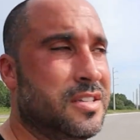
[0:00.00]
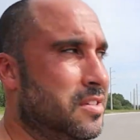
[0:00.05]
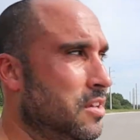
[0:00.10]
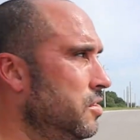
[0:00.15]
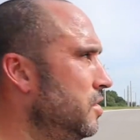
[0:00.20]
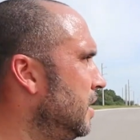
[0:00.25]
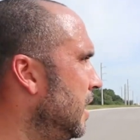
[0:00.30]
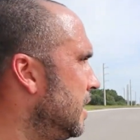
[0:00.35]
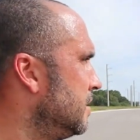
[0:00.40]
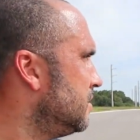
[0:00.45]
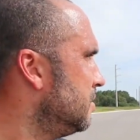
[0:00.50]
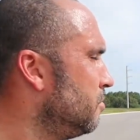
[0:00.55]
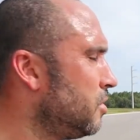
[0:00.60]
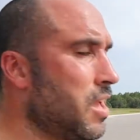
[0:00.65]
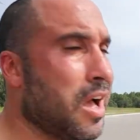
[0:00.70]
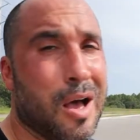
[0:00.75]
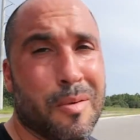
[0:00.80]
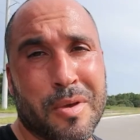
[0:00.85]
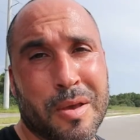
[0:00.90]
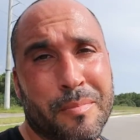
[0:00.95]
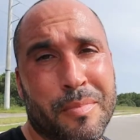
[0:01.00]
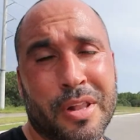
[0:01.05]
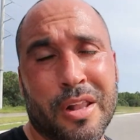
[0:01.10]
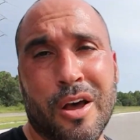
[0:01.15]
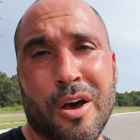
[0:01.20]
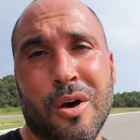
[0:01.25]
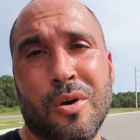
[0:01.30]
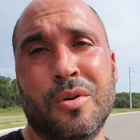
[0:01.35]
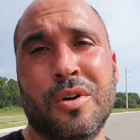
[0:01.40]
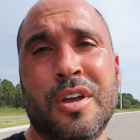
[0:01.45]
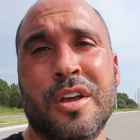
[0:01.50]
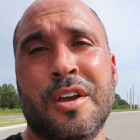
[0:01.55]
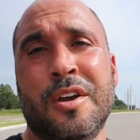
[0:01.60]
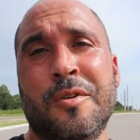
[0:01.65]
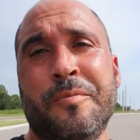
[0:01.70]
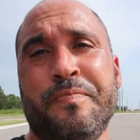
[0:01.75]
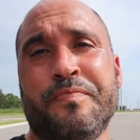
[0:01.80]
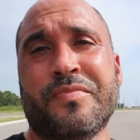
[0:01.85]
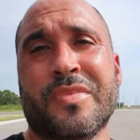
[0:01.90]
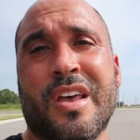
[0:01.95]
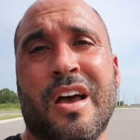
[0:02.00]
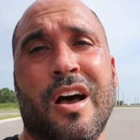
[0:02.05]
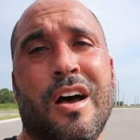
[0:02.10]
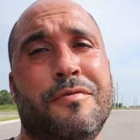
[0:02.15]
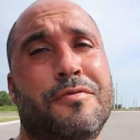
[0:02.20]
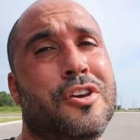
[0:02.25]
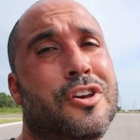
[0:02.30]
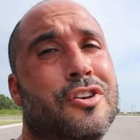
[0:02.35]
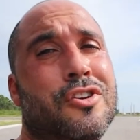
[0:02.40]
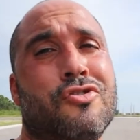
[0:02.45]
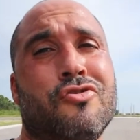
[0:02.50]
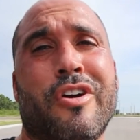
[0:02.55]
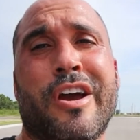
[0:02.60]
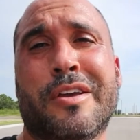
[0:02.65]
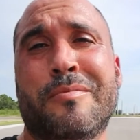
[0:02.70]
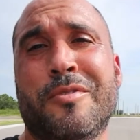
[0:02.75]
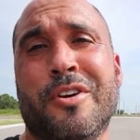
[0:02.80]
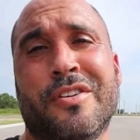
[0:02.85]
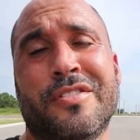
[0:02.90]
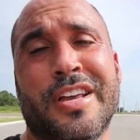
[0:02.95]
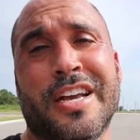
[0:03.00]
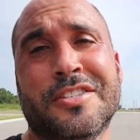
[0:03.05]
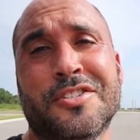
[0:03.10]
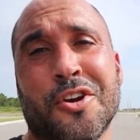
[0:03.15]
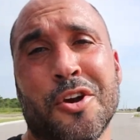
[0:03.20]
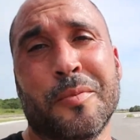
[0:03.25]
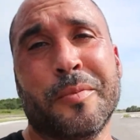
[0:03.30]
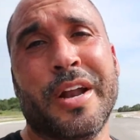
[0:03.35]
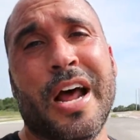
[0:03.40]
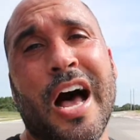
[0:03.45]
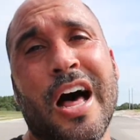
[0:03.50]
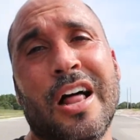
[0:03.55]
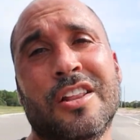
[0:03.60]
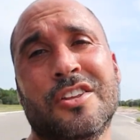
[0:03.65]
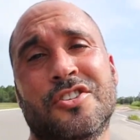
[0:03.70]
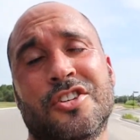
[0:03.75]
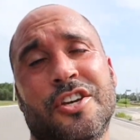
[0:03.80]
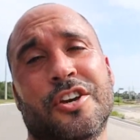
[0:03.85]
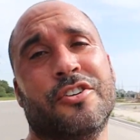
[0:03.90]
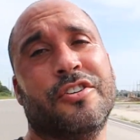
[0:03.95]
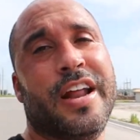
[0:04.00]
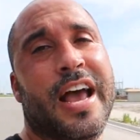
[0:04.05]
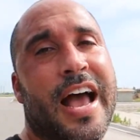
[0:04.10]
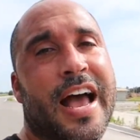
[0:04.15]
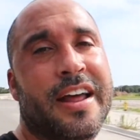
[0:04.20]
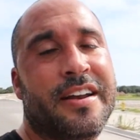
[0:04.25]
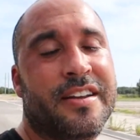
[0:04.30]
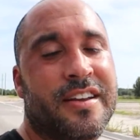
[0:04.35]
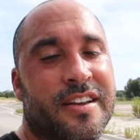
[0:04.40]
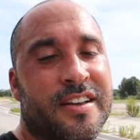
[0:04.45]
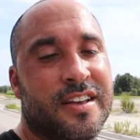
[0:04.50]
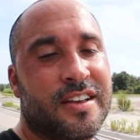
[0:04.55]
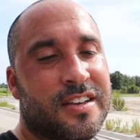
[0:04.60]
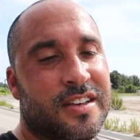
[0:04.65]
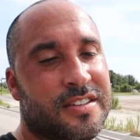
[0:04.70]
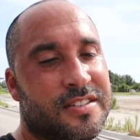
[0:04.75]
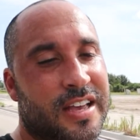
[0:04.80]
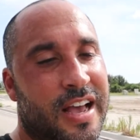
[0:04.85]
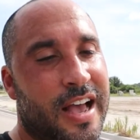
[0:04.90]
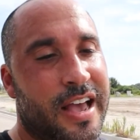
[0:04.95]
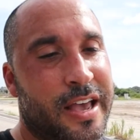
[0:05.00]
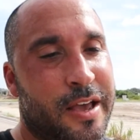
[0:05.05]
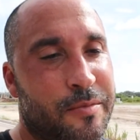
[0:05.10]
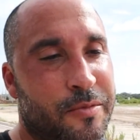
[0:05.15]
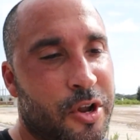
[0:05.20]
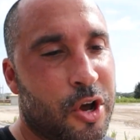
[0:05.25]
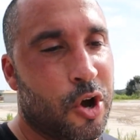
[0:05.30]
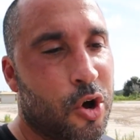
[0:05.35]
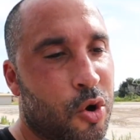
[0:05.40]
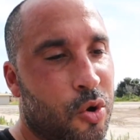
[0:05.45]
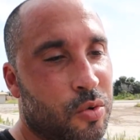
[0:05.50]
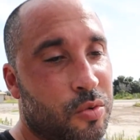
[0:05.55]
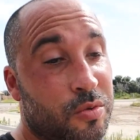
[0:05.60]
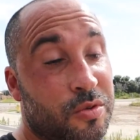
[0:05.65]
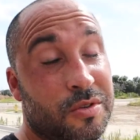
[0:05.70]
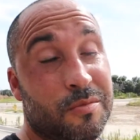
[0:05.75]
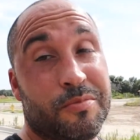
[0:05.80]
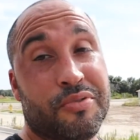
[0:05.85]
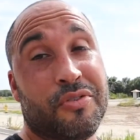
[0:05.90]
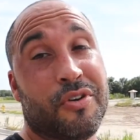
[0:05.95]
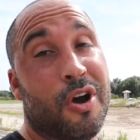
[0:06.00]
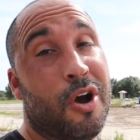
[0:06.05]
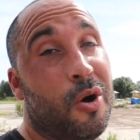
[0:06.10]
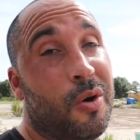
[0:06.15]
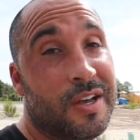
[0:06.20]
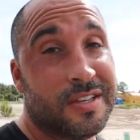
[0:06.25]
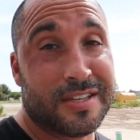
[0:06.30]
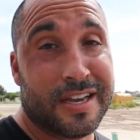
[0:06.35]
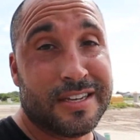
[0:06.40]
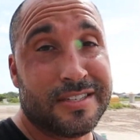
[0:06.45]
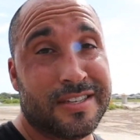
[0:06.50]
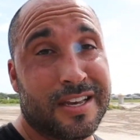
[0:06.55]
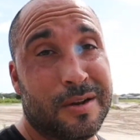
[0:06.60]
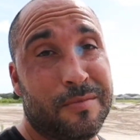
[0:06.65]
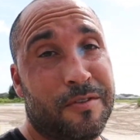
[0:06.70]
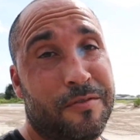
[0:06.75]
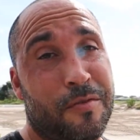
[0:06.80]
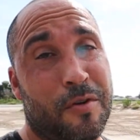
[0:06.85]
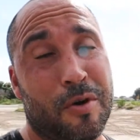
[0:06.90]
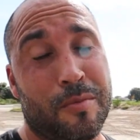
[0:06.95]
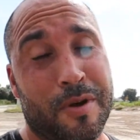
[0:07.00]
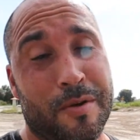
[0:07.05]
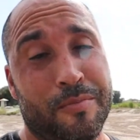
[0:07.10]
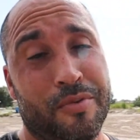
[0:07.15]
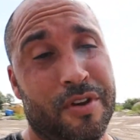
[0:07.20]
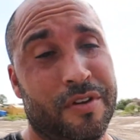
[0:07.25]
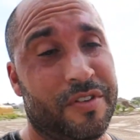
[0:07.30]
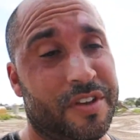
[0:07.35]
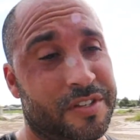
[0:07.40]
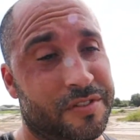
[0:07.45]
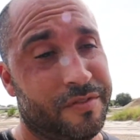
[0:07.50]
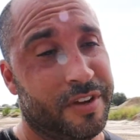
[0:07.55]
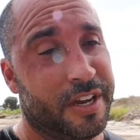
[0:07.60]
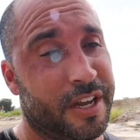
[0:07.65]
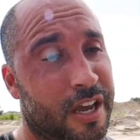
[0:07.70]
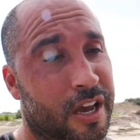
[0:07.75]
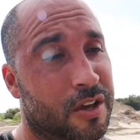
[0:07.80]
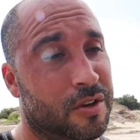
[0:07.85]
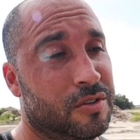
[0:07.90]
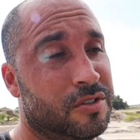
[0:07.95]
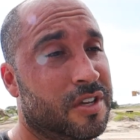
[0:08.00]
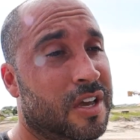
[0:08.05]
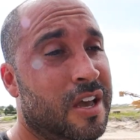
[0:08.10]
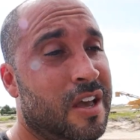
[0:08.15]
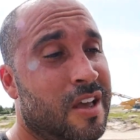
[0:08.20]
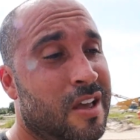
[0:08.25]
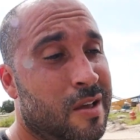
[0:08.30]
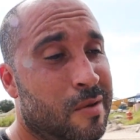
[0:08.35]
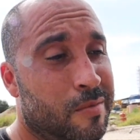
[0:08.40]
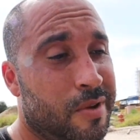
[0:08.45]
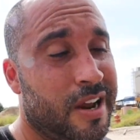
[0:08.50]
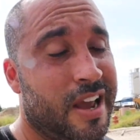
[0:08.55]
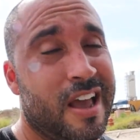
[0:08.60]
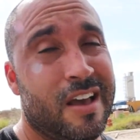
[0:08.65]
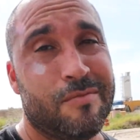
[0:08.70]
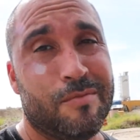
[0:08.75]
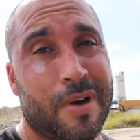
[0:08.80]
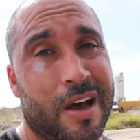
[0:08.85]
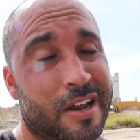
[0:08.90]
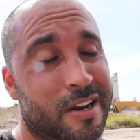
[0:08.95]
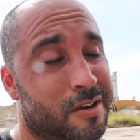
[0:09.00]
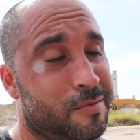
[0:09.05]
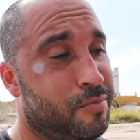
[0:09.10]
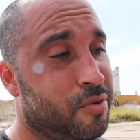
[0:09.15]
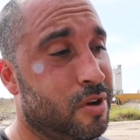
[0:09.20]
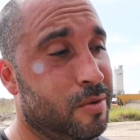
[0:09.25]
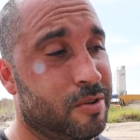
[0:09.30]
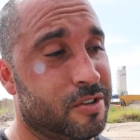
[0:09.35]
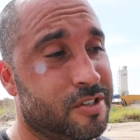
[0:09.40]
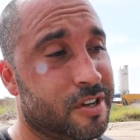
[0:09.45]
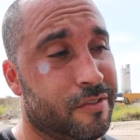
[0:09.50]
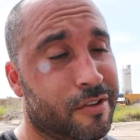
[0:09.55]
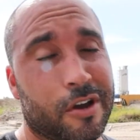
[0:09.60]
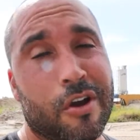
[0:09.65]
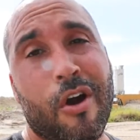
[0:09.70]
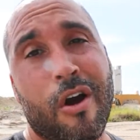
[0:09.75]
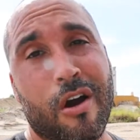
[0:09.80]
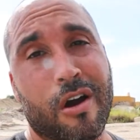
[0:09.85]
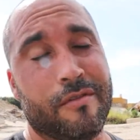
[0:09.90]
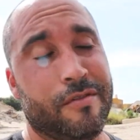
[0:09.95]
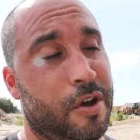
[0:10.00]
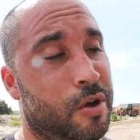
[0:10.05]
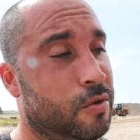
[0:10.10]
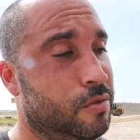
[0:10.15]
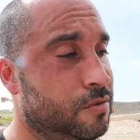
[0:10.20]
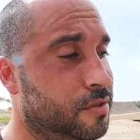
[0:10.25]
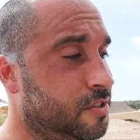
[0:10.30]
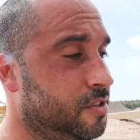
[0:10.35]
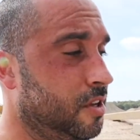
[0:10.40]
So you guys can comment below if you can correct me on that terminology or not, because I am no pro, as I said before in my previous videos, but I have modded pretty much every car I've owned.